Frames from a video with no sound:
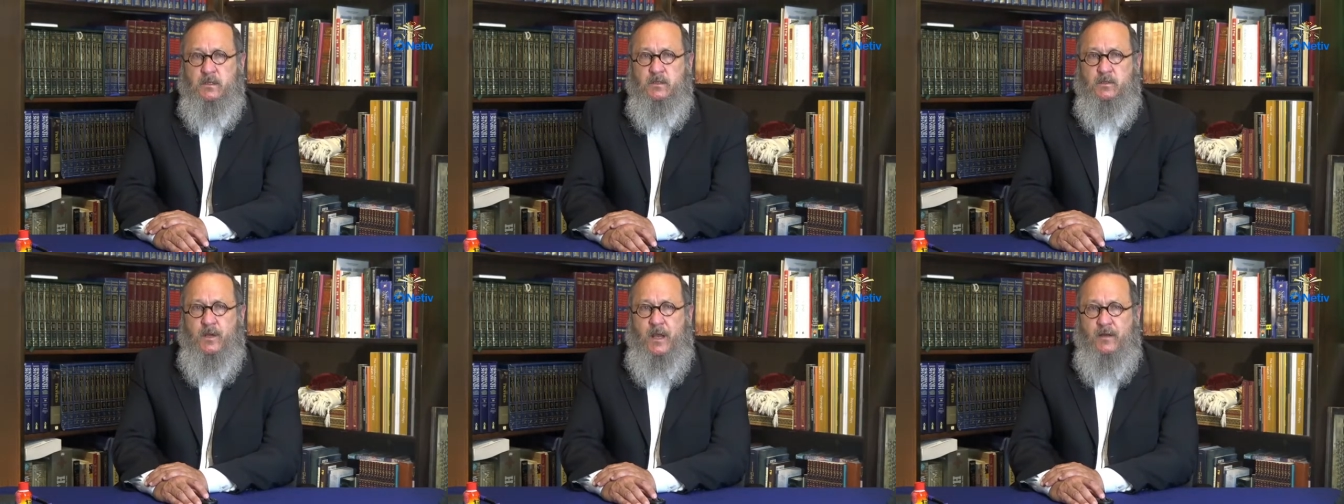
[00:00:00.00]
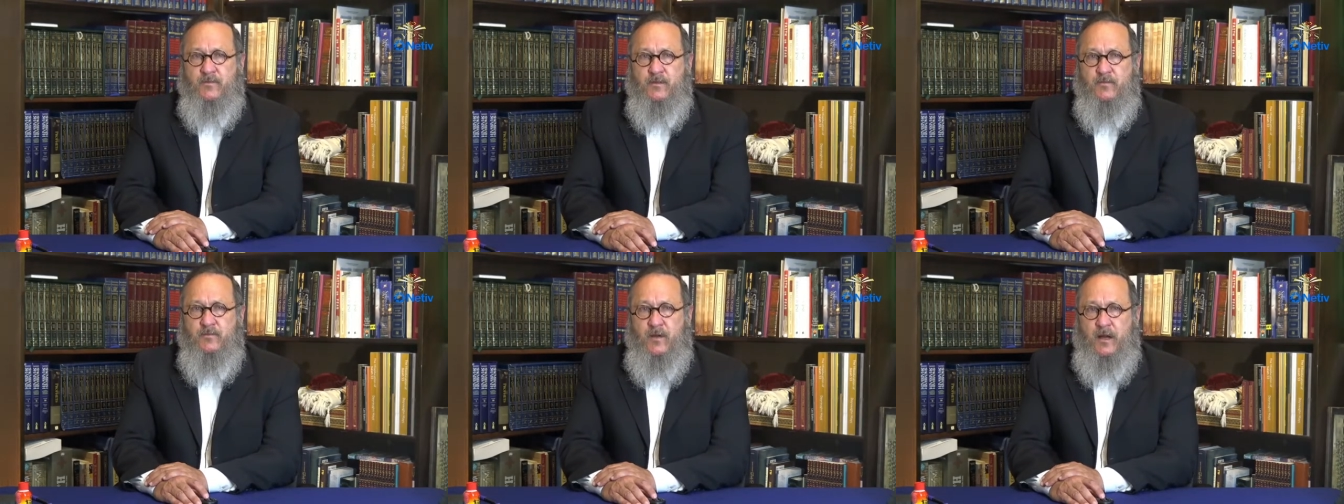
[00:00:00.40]
You have
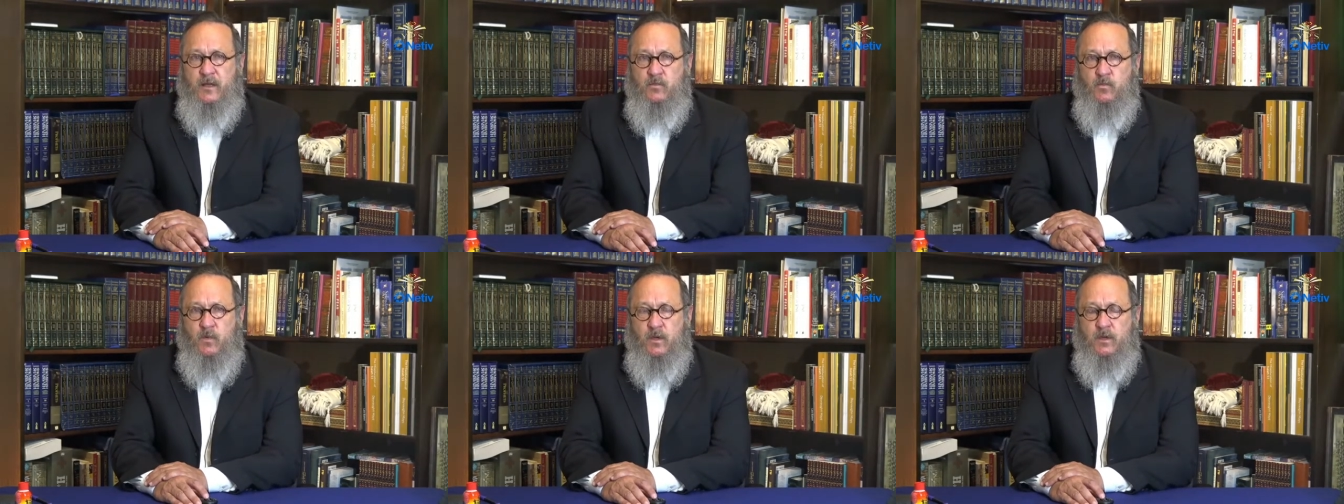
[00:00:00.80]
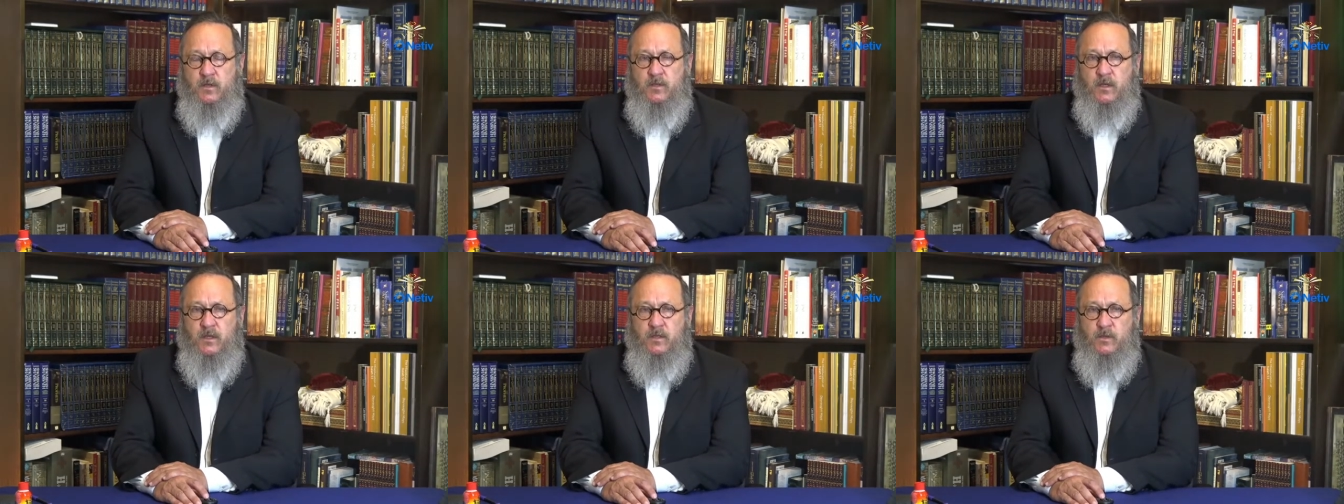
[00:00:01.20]
to find
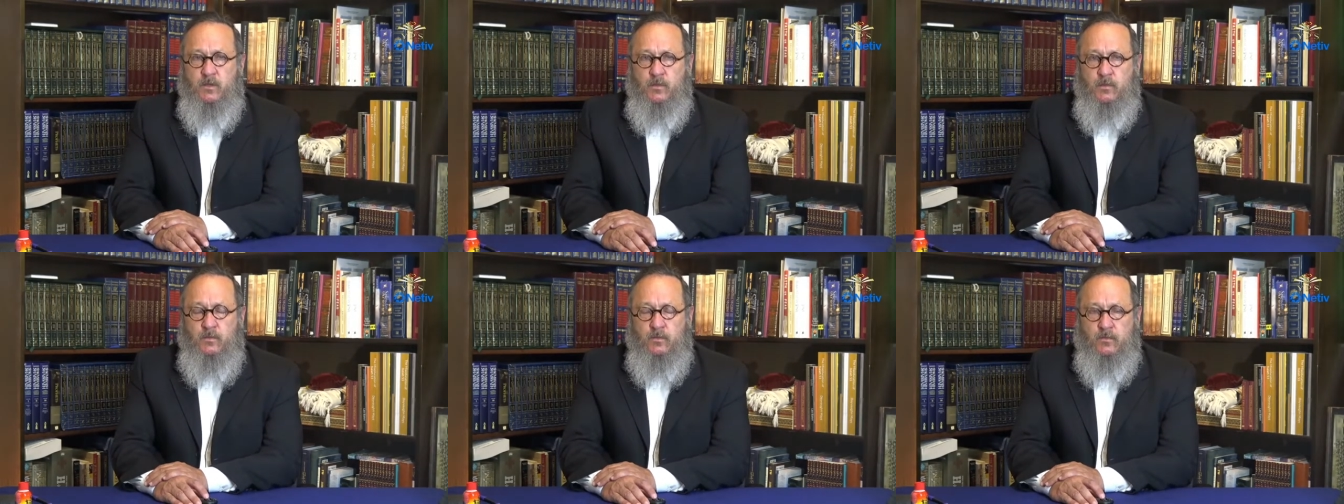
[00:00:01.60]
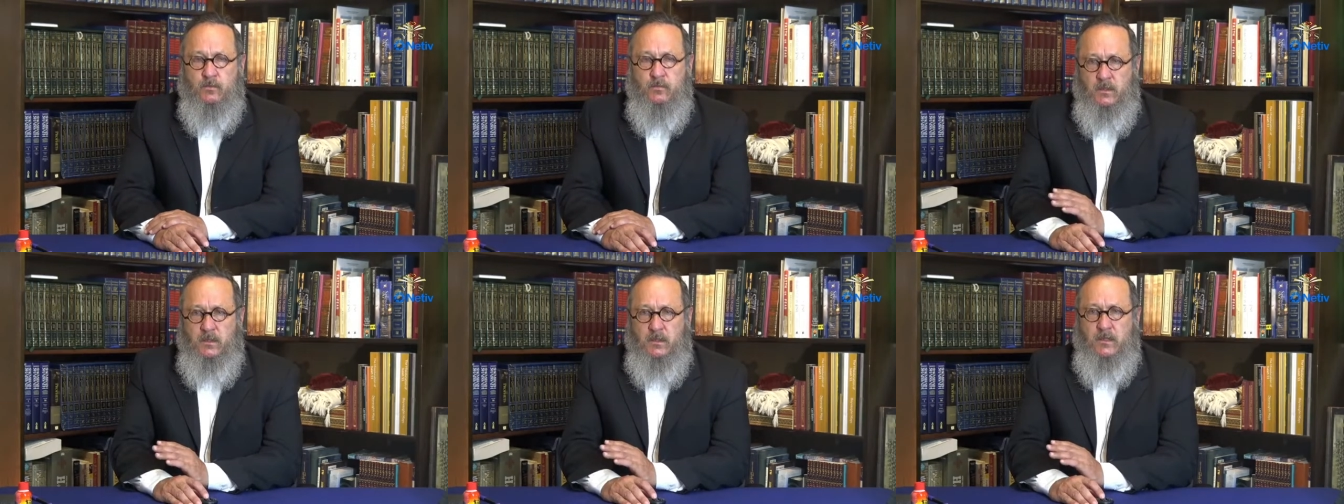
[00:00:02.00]
one that you
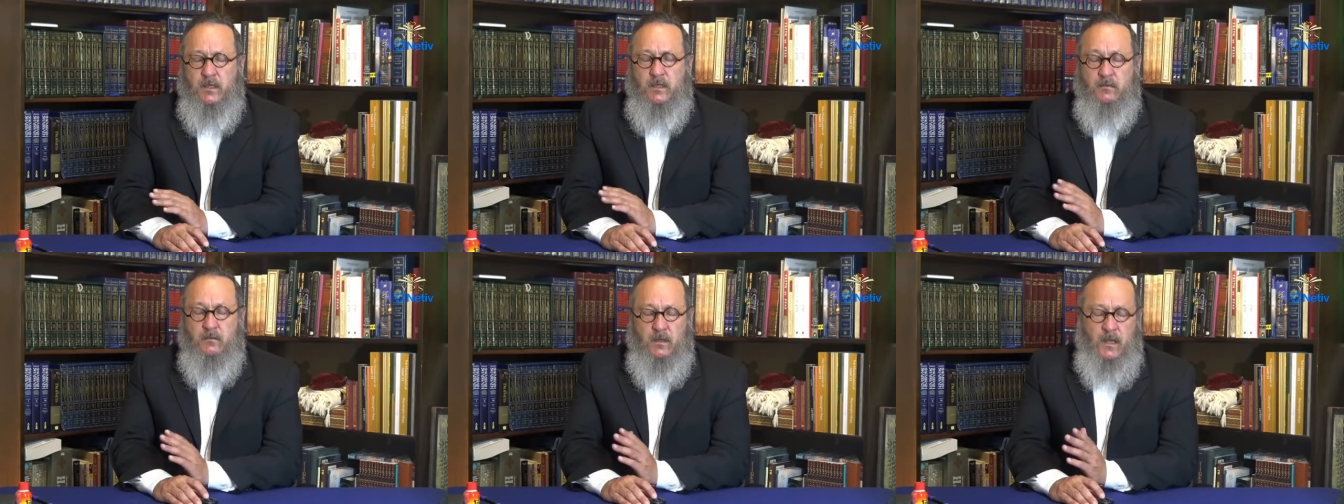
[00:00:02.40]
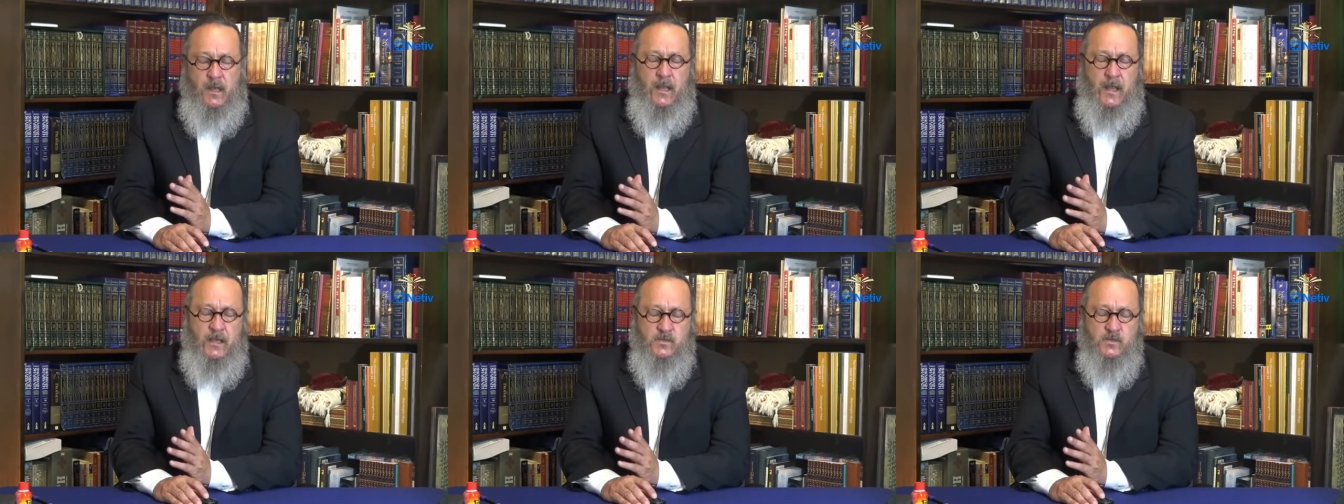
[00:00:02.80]
can,
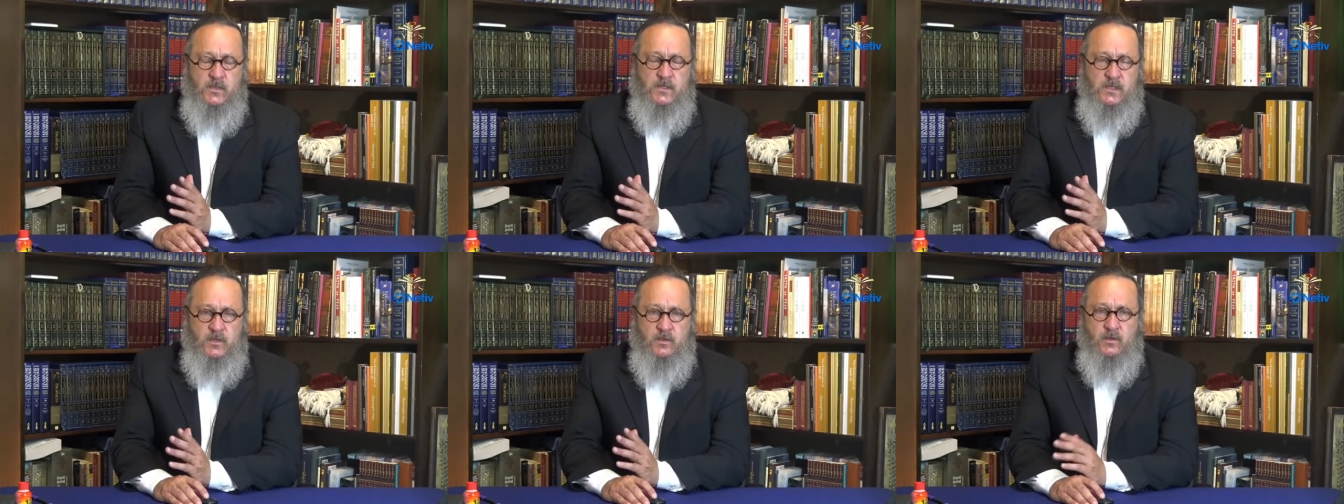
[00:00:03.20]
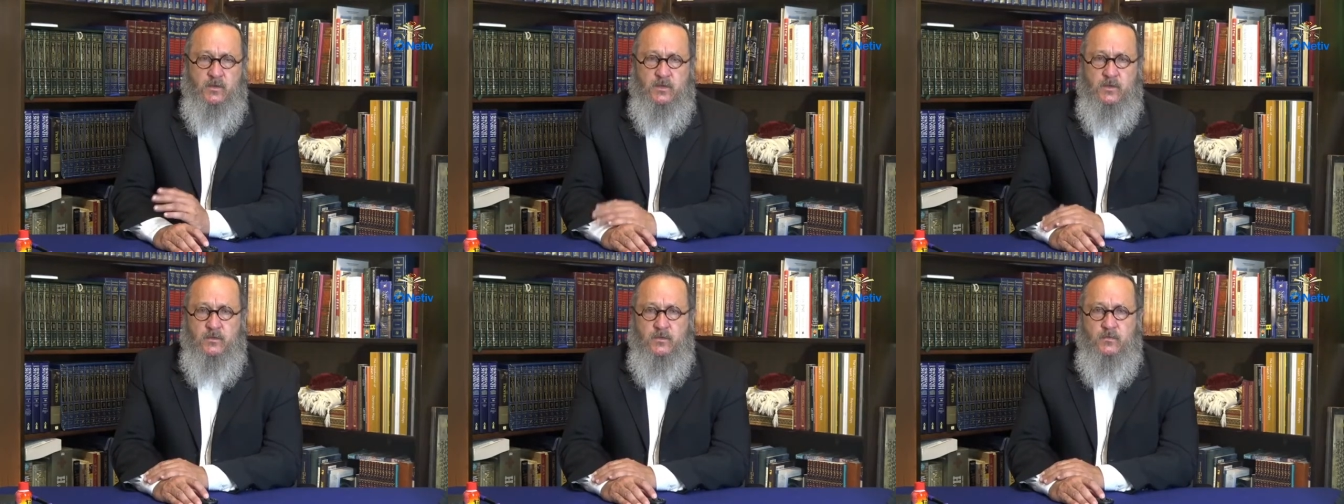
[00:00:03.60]
as we said
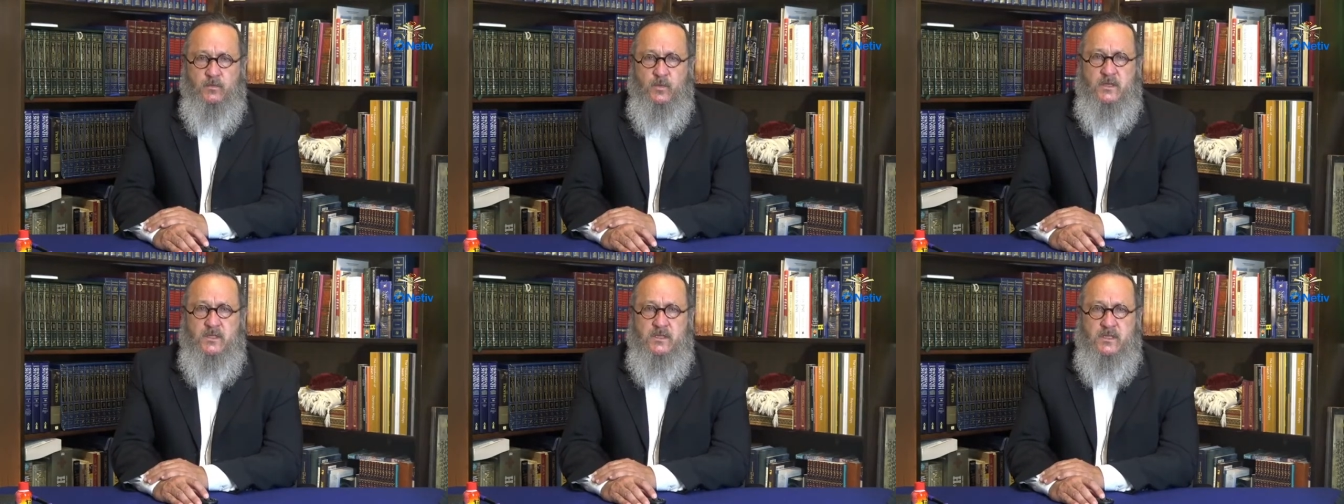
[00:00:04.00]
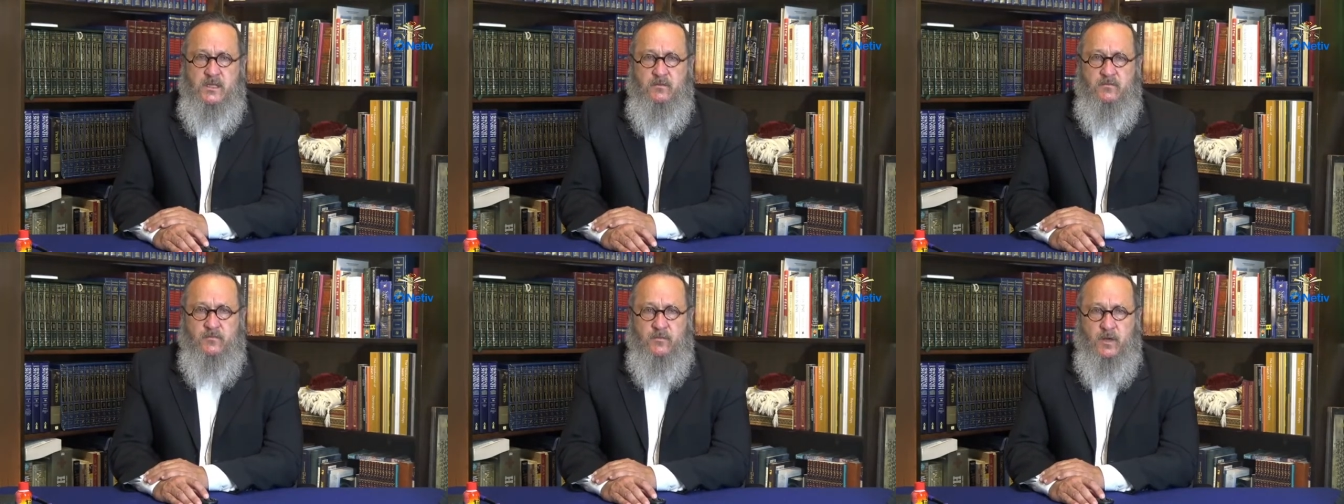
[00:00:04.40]
earlier,
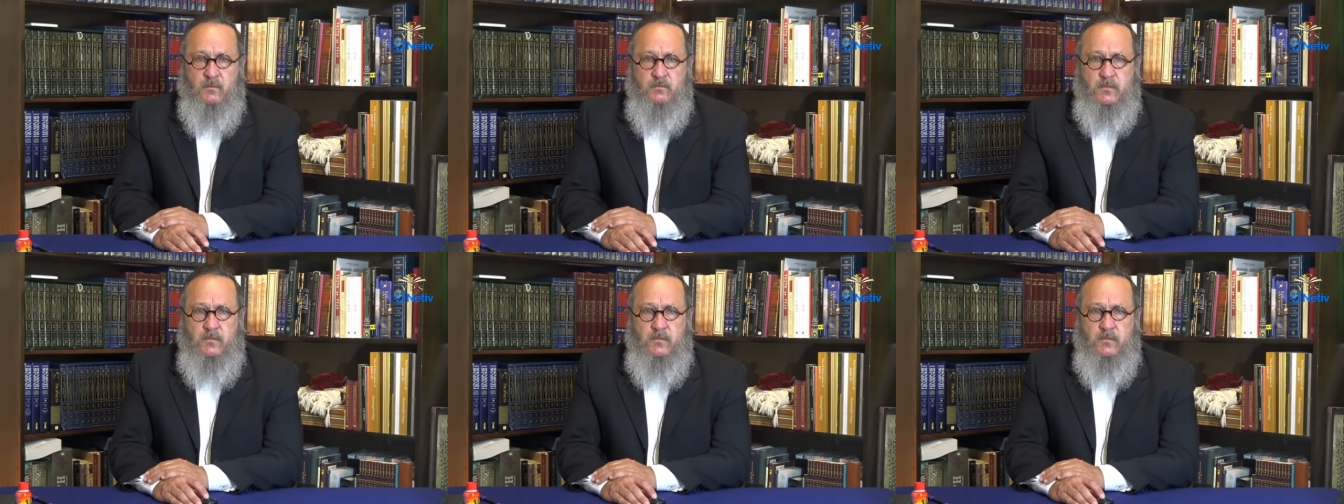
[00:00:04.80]
receive from.